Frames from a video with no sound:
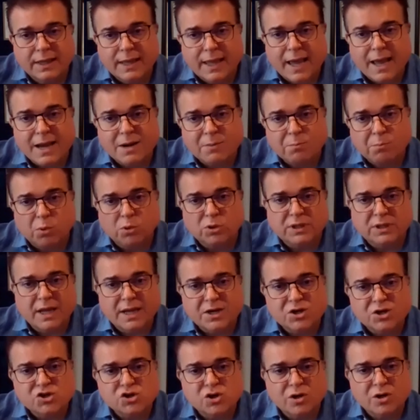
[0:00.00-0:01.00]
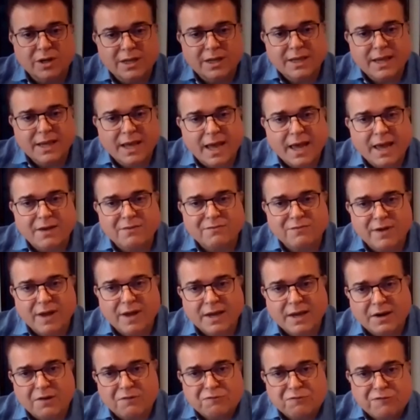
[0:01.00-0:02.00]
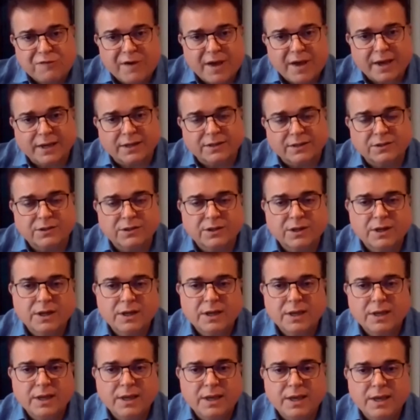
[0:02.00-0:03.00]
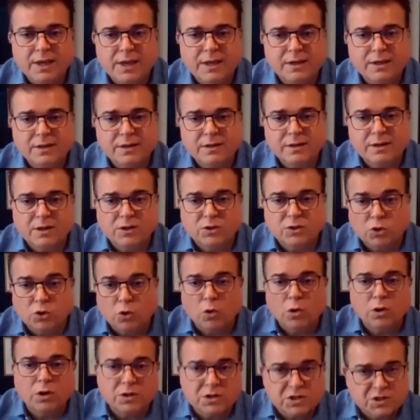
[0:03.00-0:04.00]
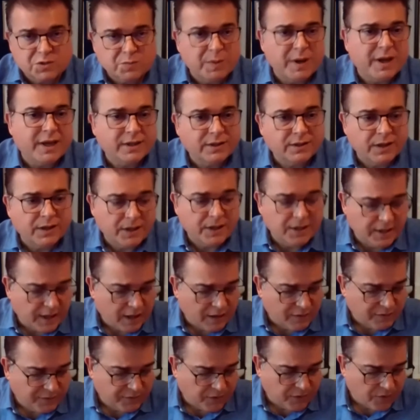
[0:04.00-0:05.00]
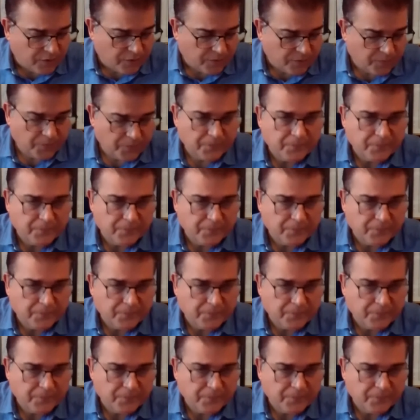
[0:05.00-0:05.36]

can potentially have an effect in dollars spent in healthcare?